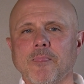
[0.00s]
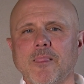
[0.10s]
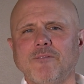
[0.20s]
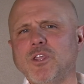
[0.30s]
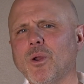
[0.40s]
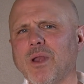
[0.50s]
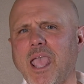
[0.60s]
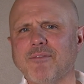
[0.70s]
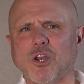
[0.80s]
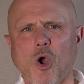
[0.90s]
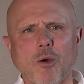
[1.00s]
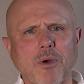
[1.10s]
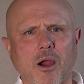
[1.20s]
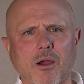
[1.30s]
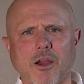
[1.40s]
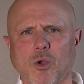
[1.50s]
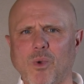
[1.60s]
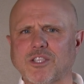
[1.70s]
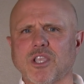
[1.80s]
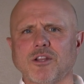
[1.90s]
If you don't have an Omar and a
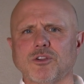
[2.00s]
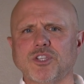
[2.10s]
Wes on your